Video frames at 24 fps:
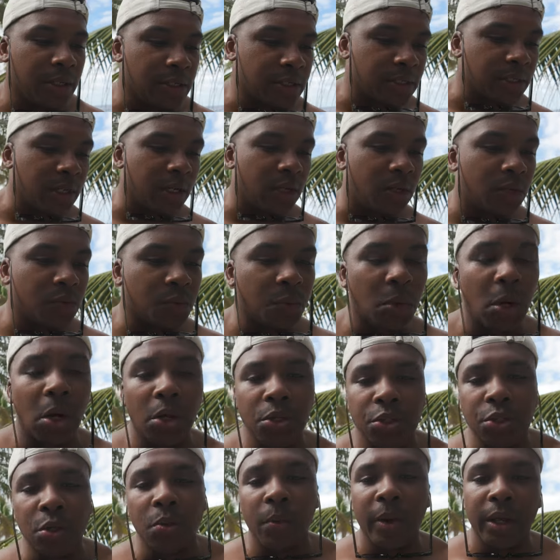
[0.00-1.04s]
ourselves. We're
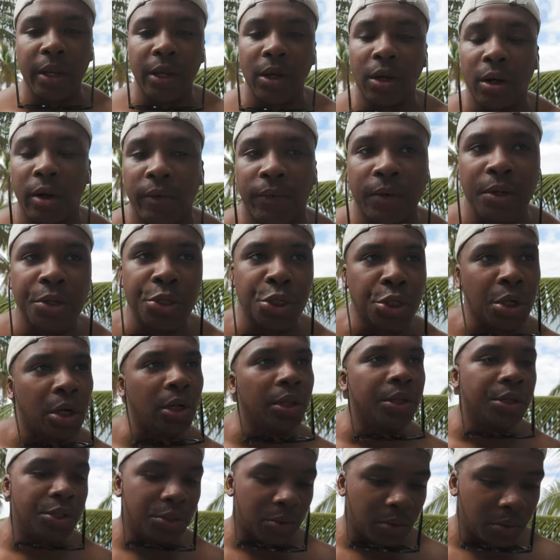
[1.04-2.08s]
also waiting on our friend
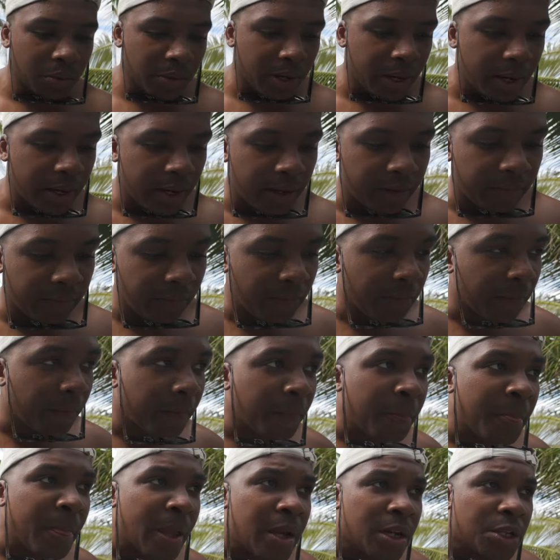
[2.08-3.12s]
Charlie to arrive.
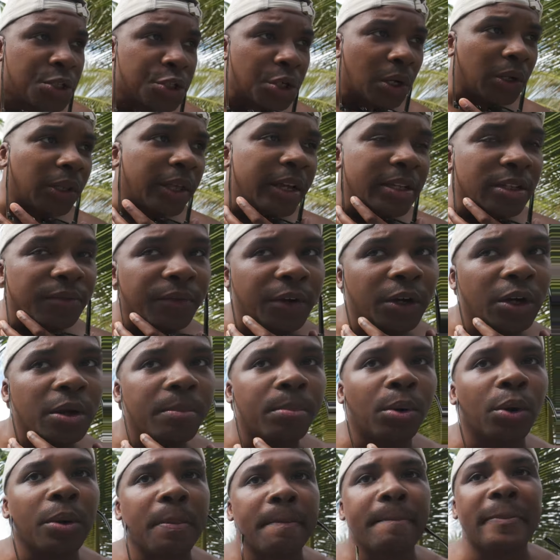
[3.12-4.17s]
Charlie has a very
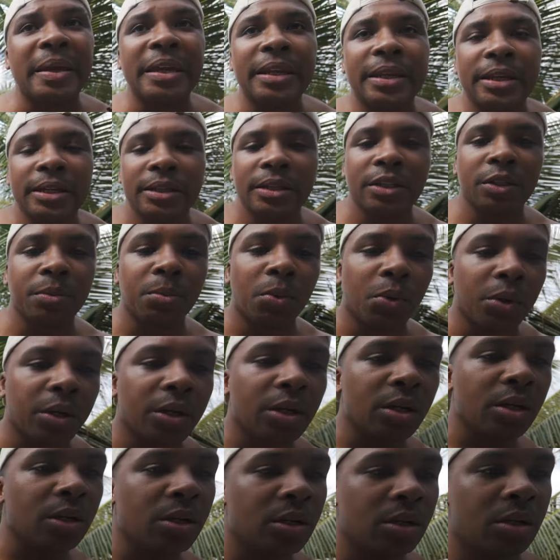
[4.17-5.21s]
important meeting this
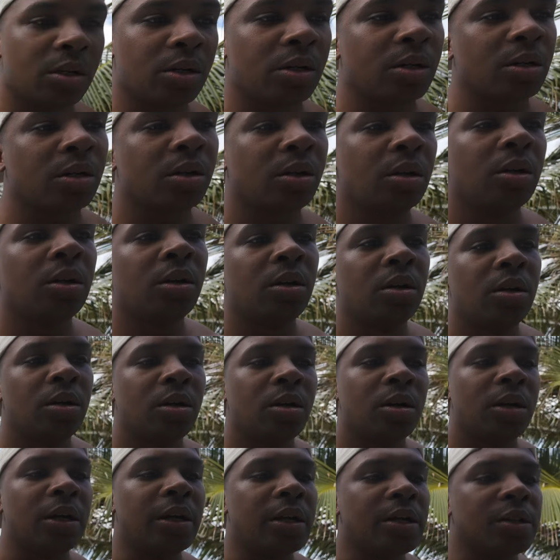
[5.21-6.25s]
morning.
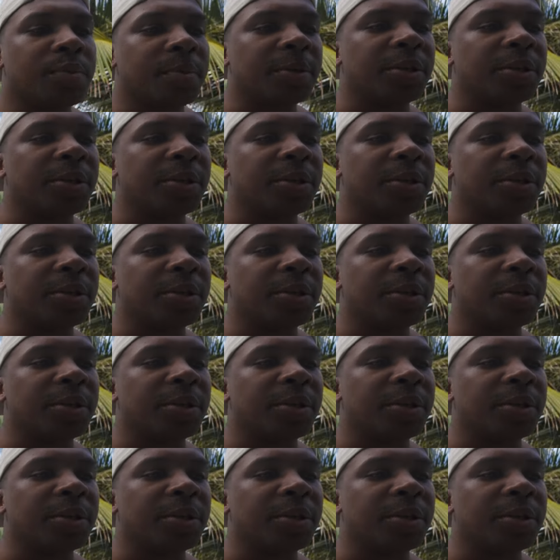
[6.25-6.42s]
He is